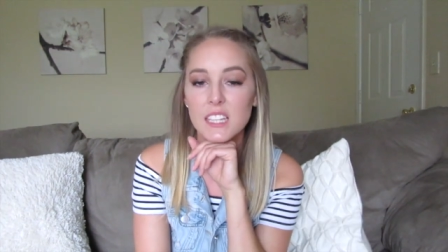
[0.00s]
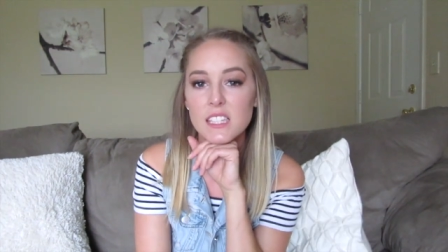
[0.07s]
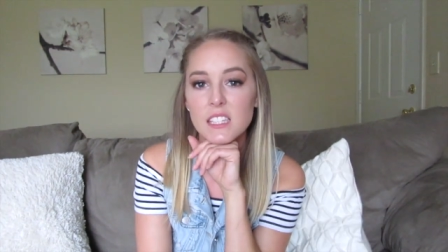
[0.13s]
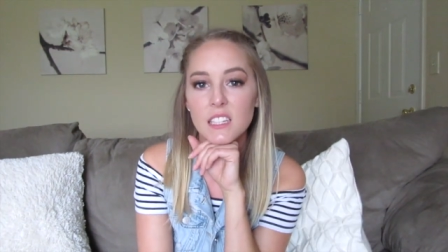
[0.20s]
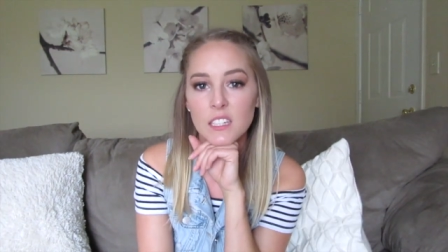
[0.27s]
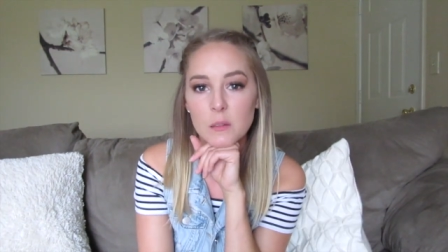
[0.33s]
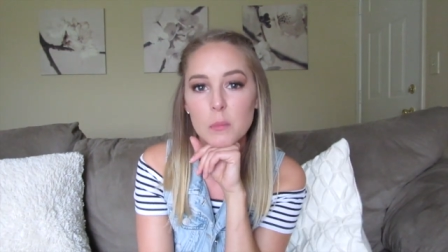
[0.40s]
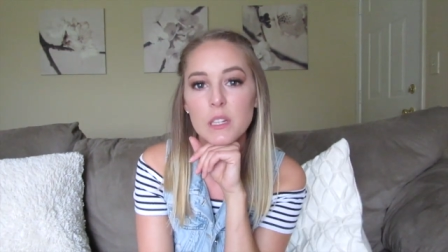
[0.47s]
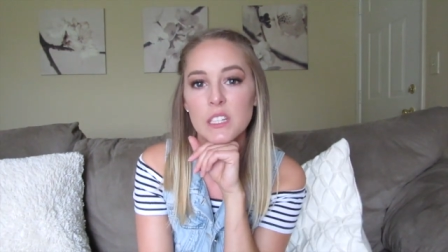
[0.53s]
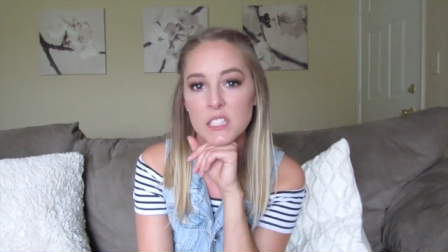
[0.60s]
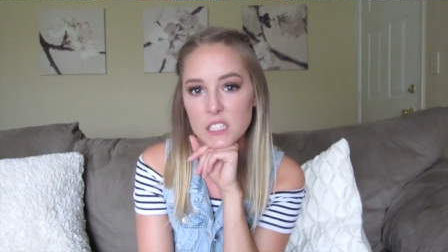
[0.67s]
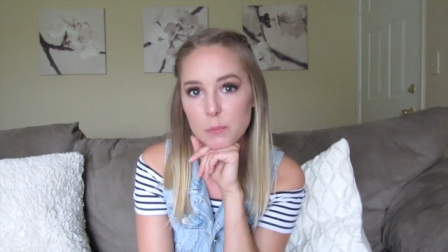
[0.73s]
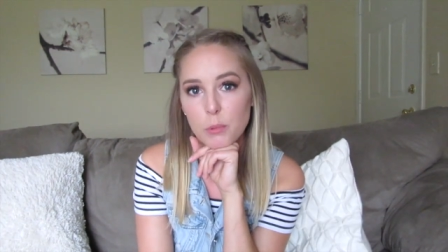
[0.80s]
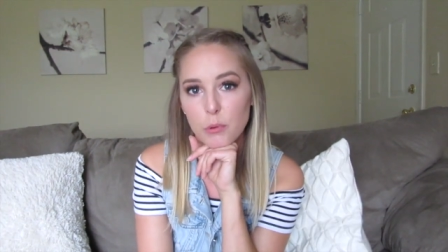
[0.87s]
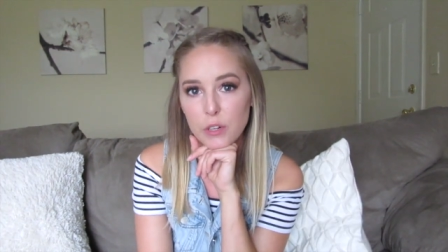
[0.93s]
It's going to be
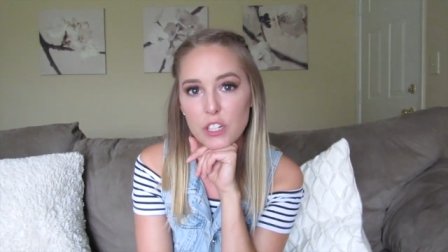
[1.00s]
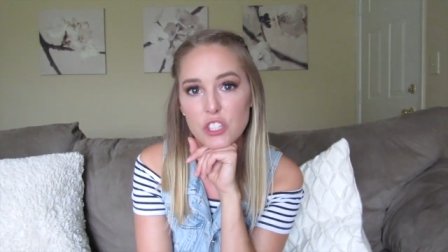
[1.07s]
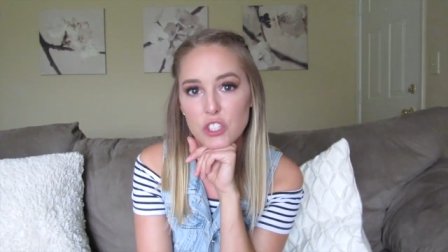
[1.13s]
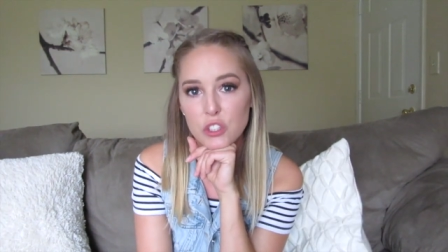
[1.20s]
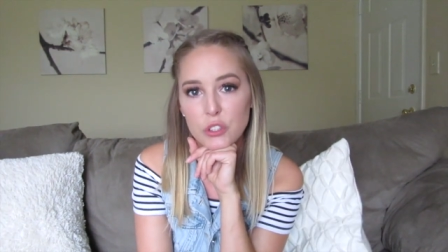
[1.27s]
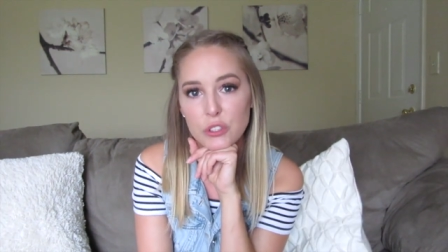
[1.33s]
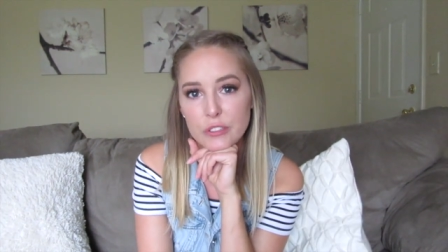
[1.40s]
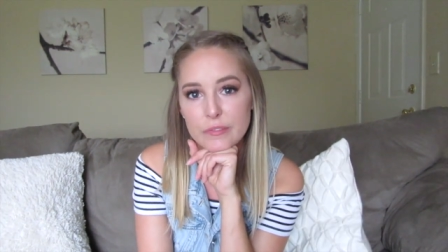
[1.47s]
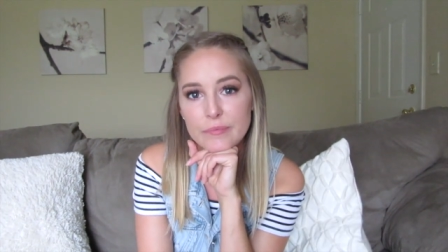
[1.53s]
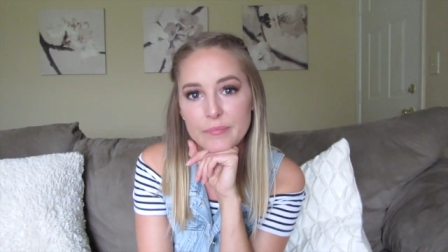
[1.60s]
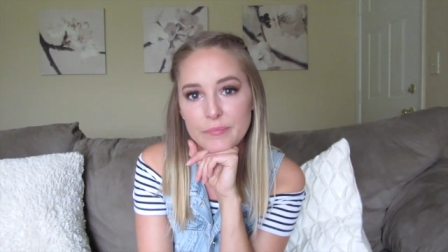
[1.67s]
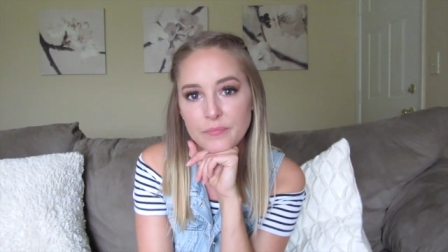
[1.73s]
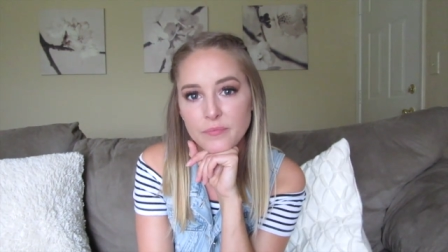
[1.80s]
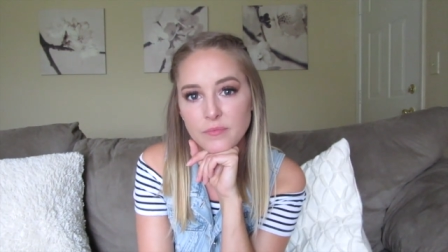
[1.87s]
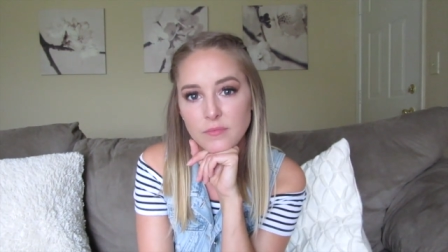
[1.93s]
inspirational.
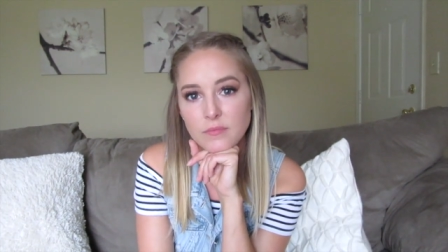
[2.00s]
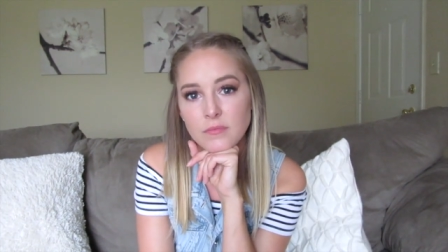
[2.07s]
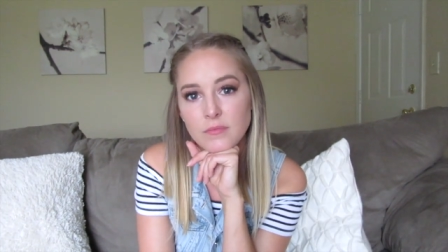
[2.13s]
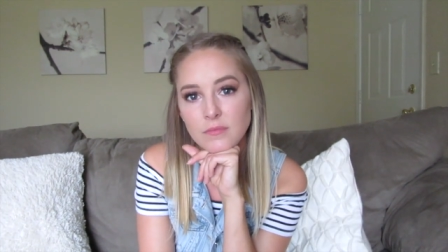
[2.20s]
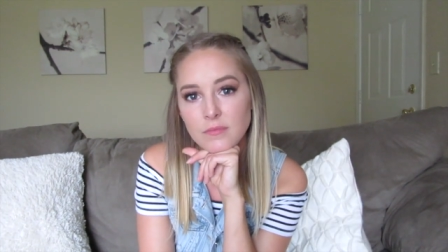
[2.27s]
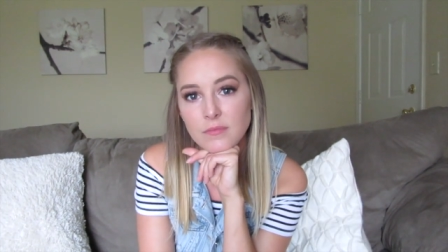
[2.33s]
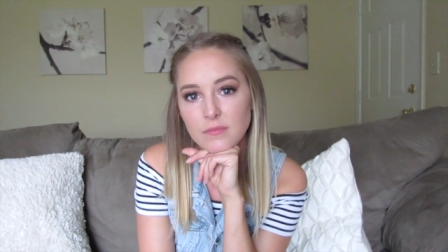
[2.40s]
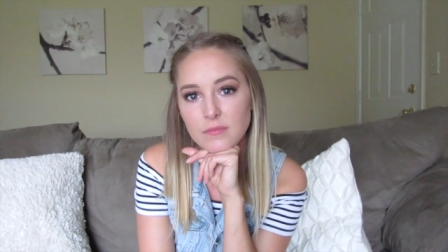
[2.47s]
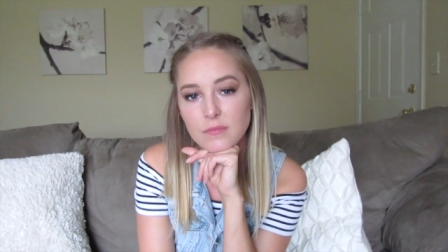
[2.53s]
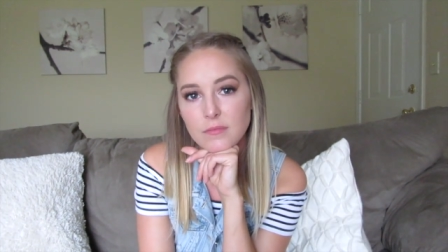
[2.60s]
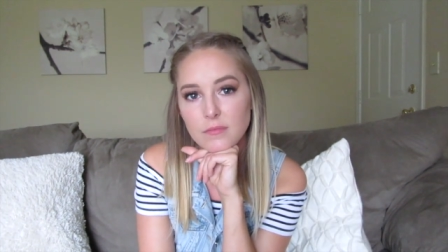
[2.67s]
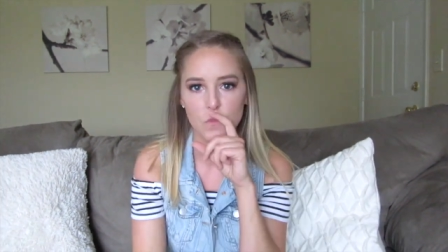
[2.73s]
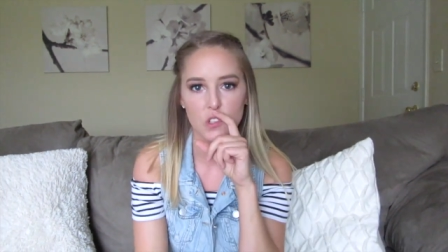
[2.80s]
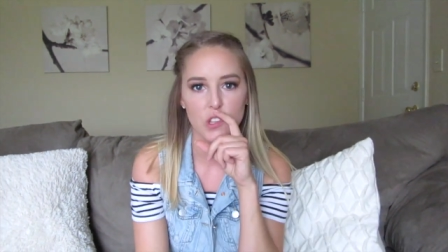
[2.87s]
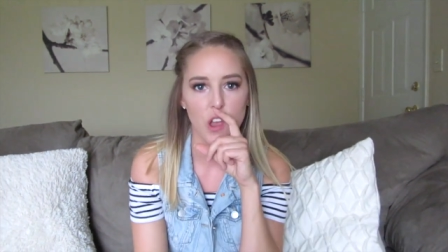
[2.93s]

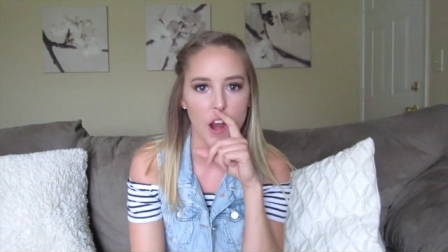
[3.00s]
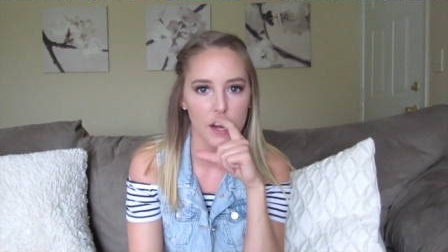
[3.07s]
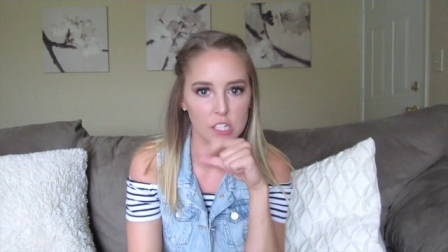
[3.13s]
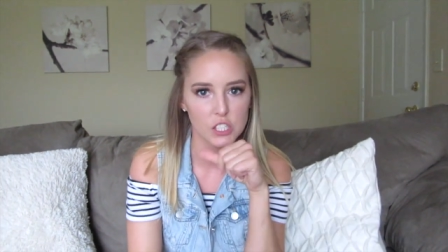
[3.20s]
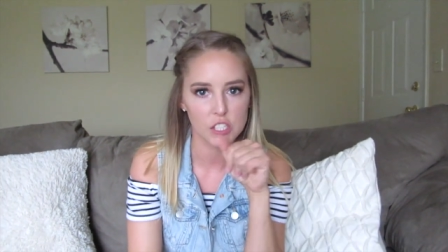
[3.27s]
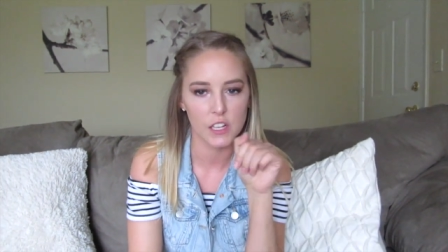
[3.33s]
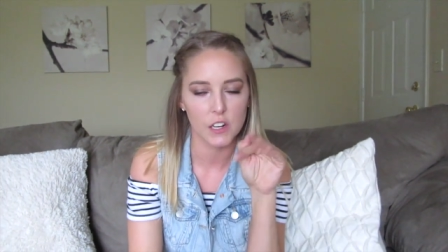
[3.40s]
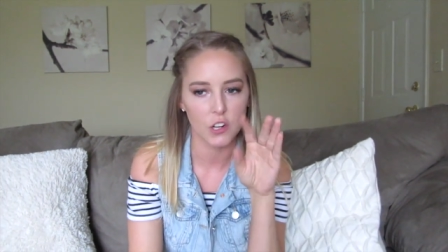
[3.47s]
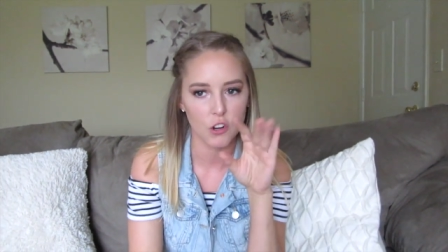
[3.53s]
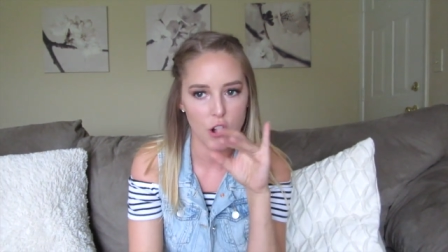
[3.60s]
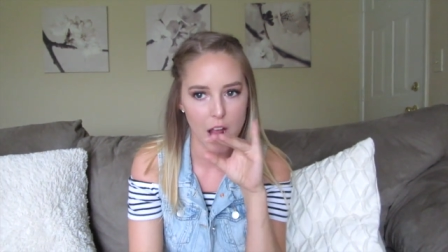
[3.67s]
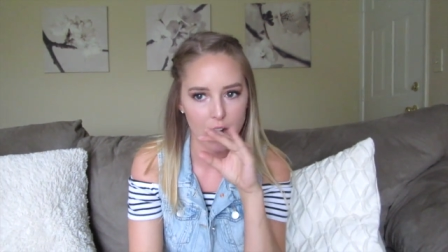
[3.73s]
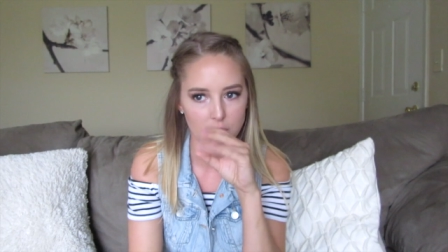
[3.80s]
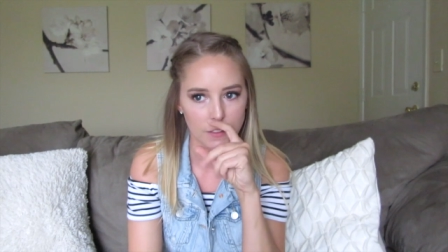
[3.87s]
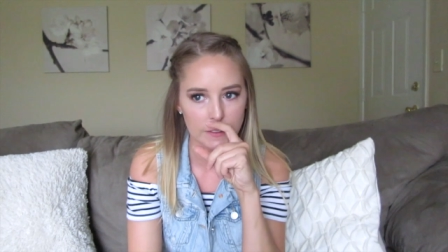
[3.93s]
Sorry, I just ate a
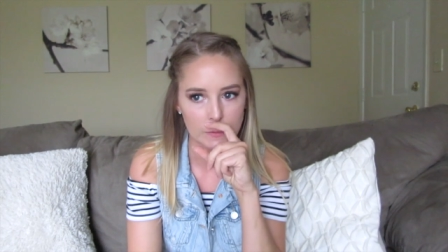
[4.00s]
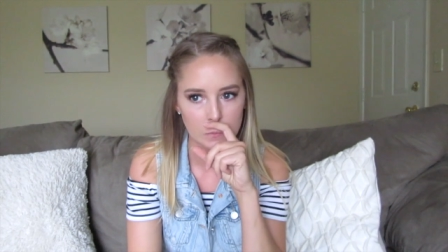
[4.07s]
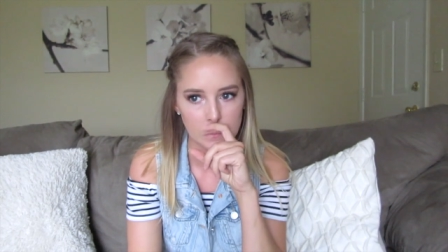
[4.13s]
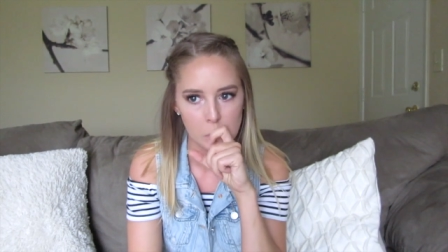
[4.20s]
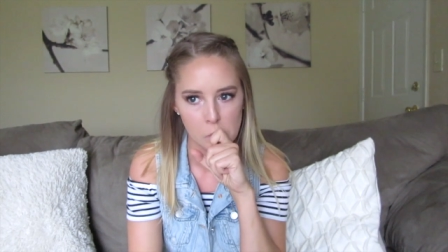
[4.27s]
cracker.